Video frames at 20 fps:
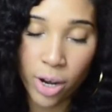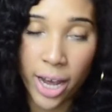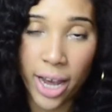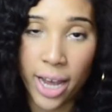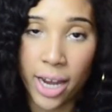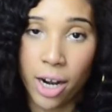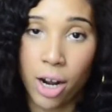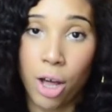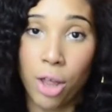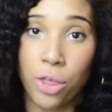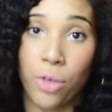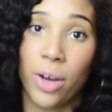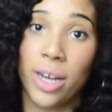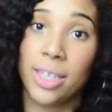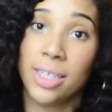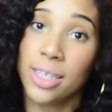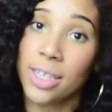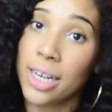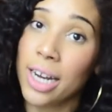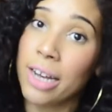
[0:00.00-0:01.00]
and although I
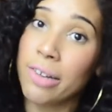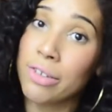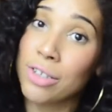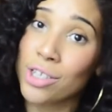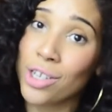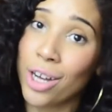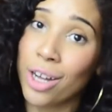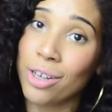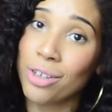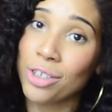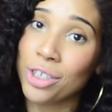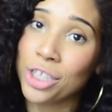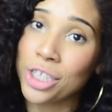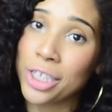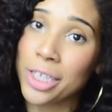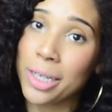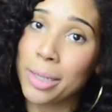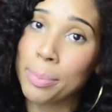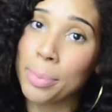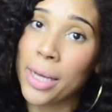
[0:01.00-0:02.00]
did have a
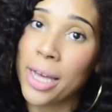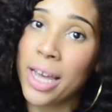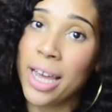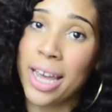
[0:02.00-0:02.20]
scholarship,